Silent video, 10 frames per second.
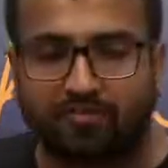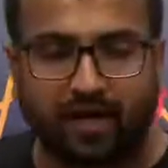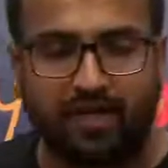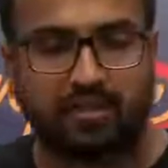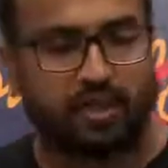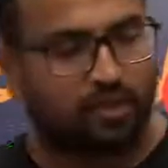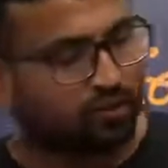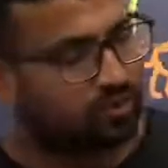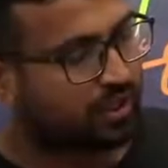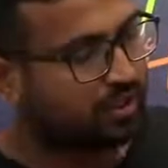fides.
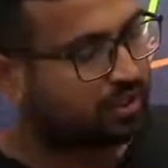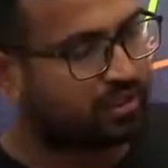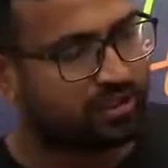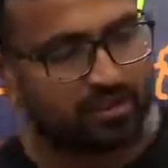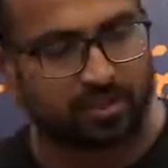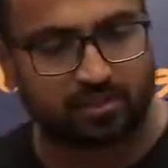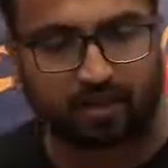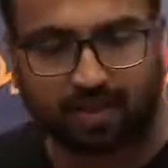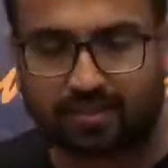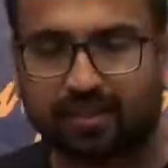You said, sir, this is
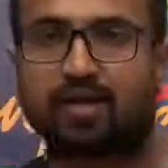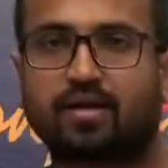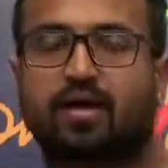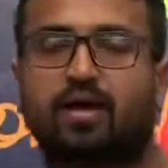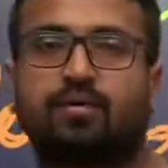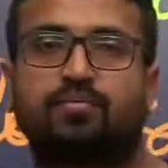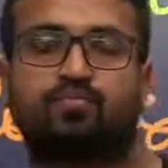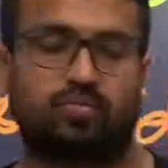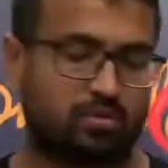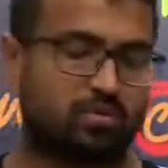my Aadhaar card.
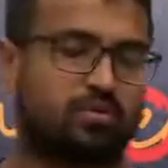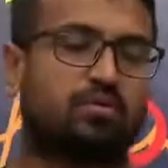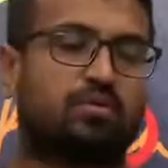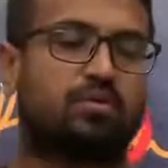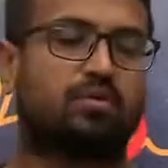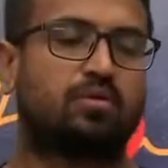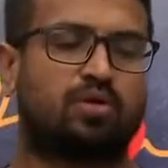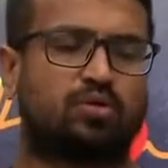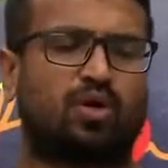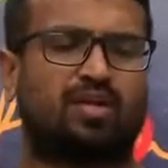
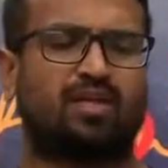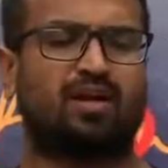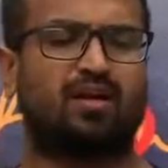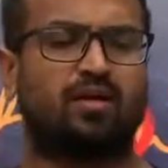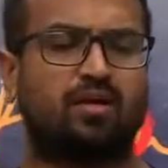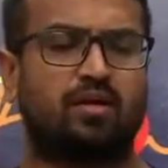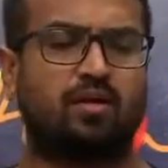This is your Aadhaar card?